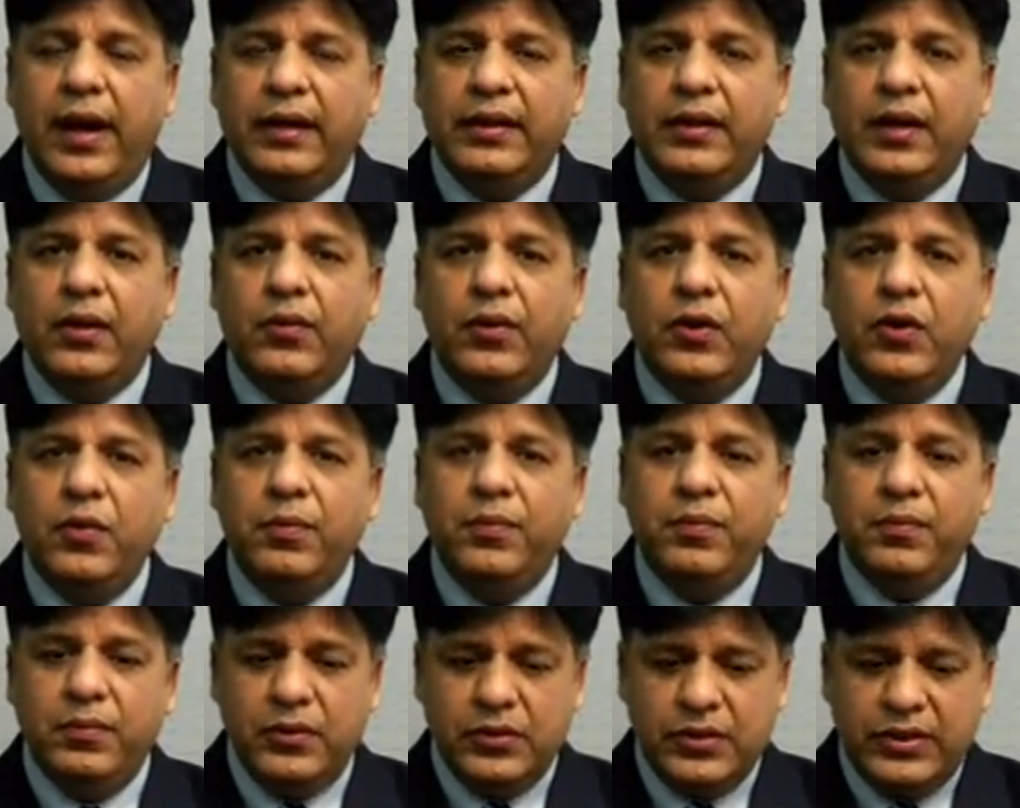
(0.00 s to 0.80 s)
and they're going
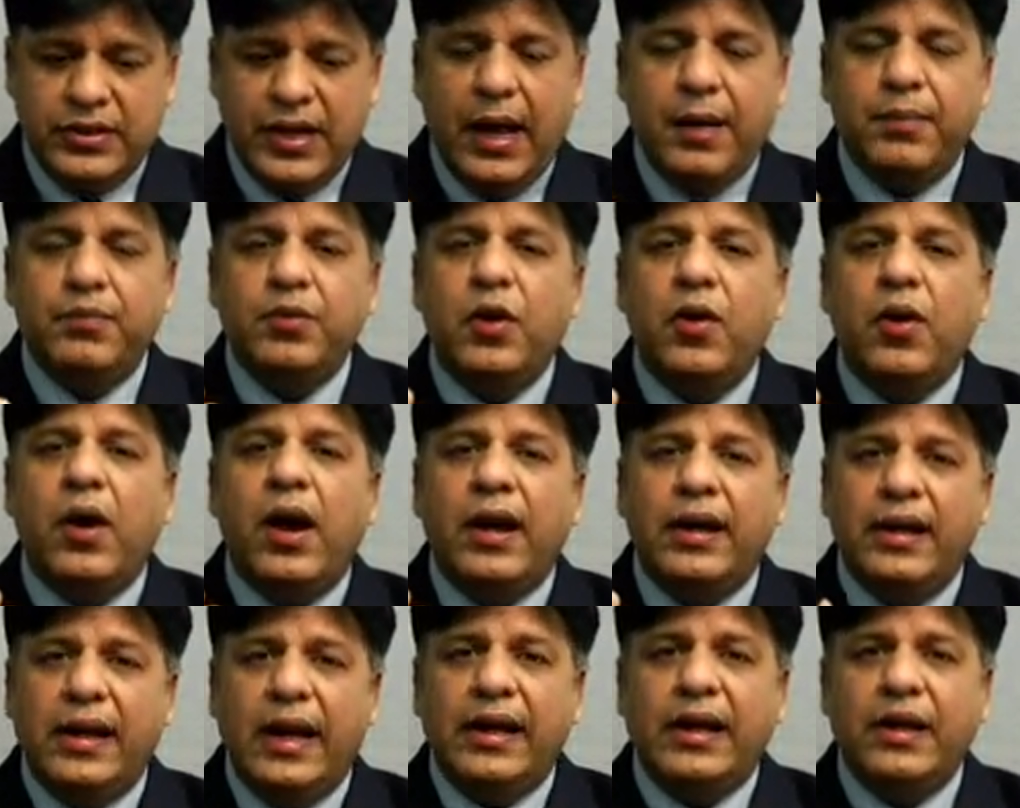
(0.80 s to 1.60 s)
to stamp
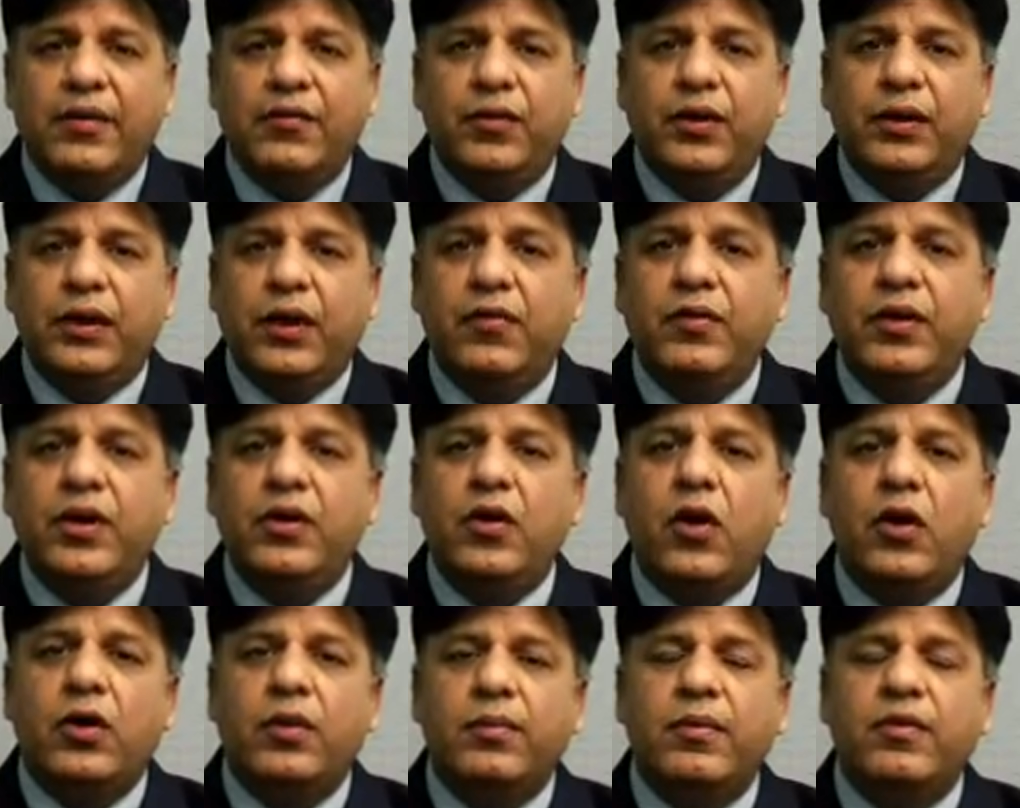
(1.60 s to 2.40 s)
your I-94, give
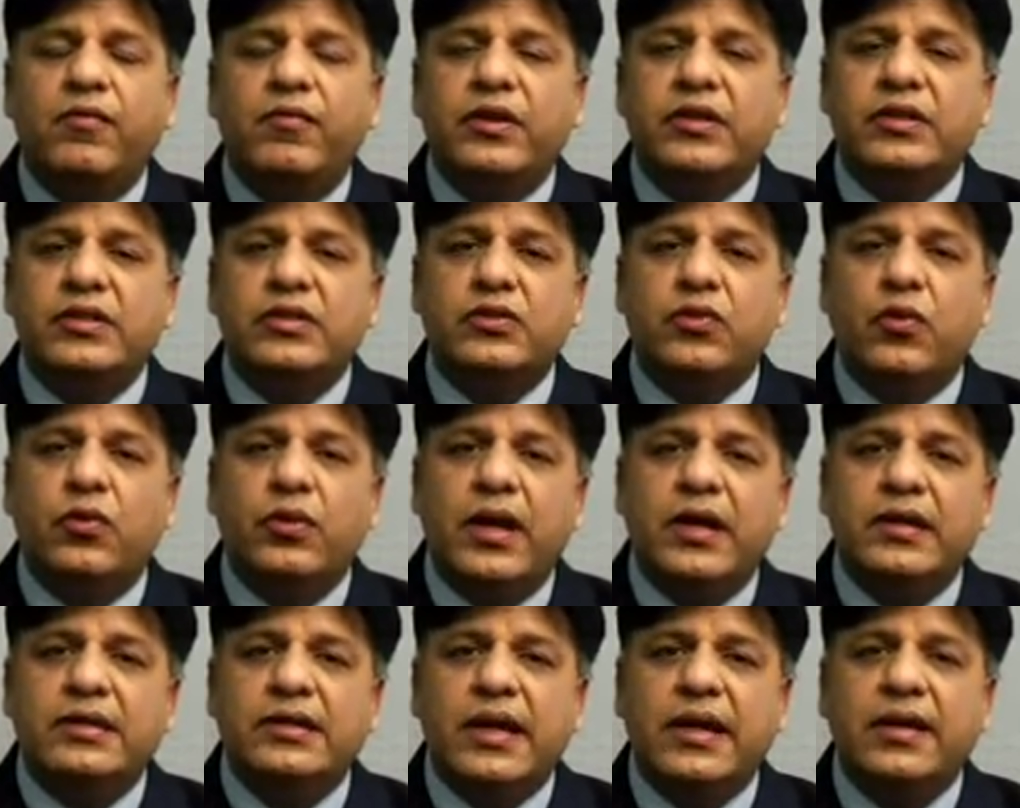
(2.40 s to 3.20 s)
you a document which is
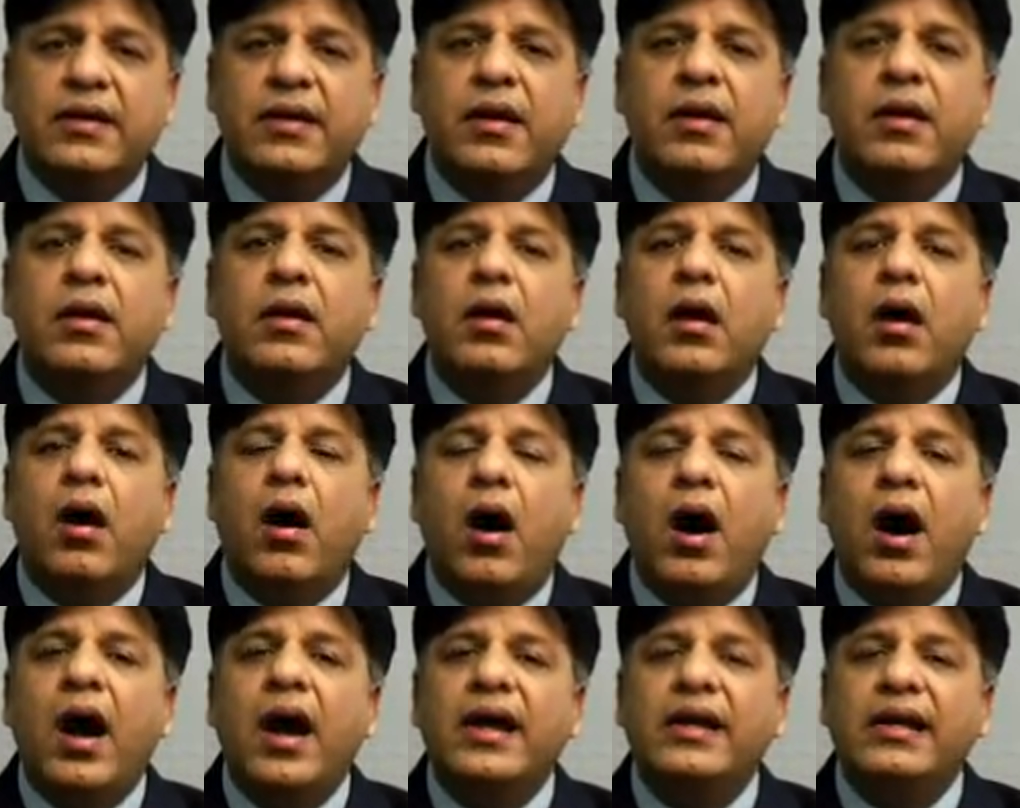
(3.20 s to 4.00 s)
known as an
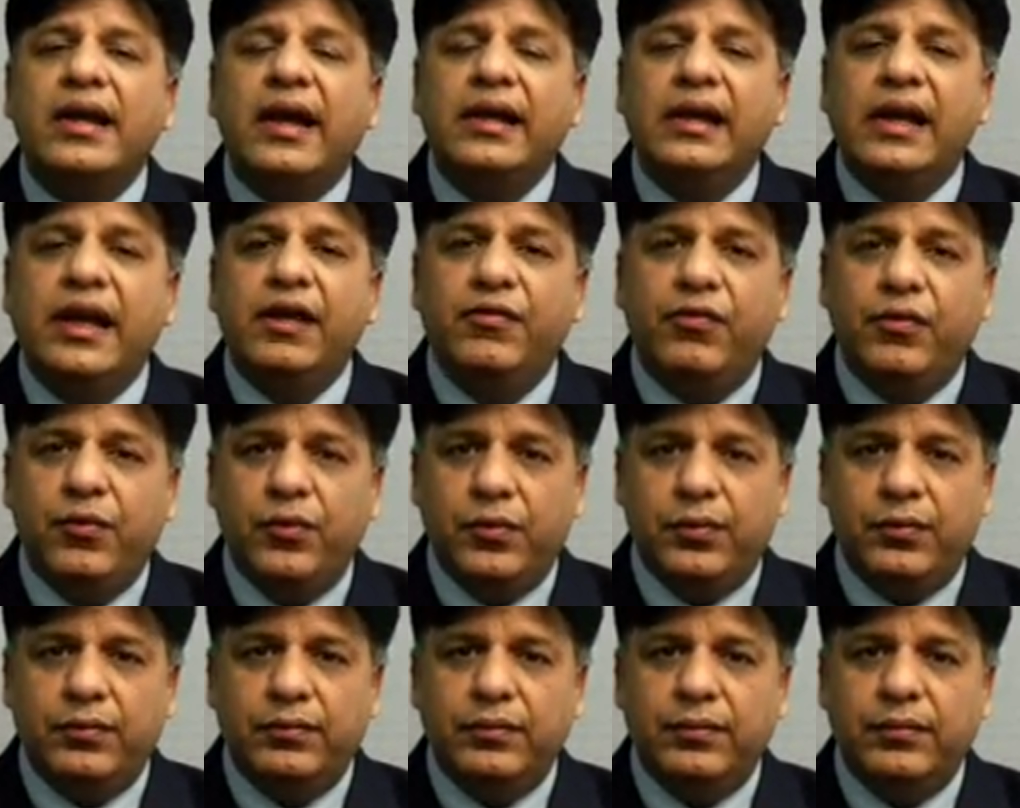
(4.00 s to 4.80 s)

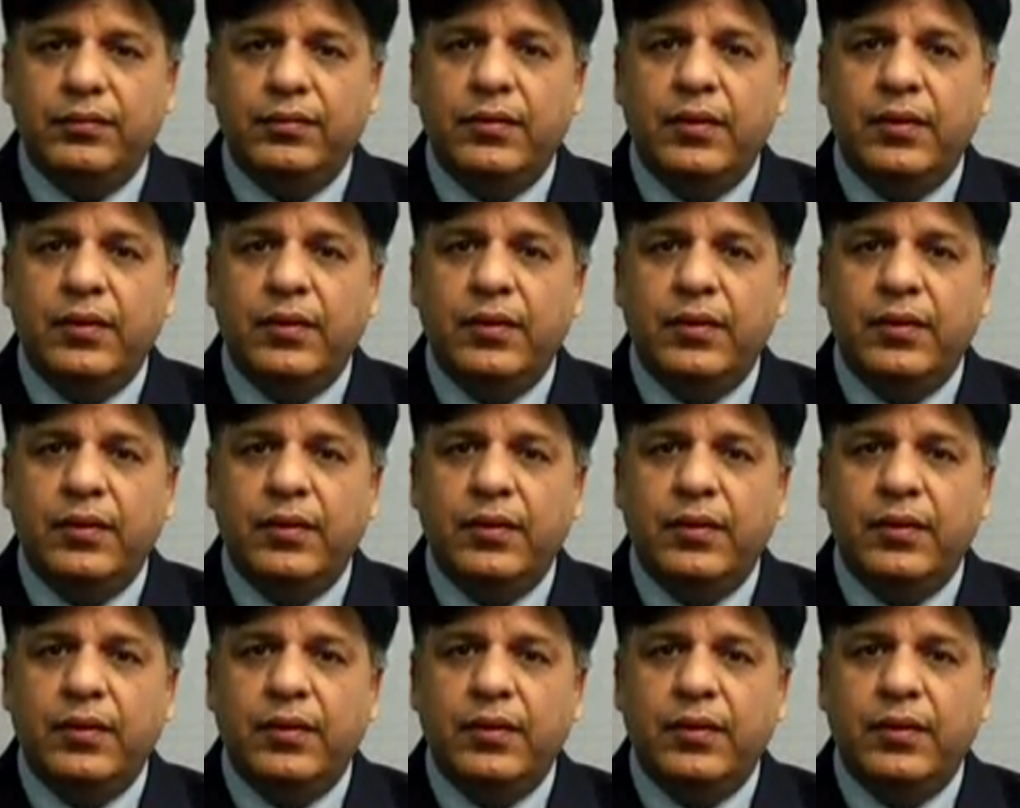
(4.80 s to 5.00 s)
I-94.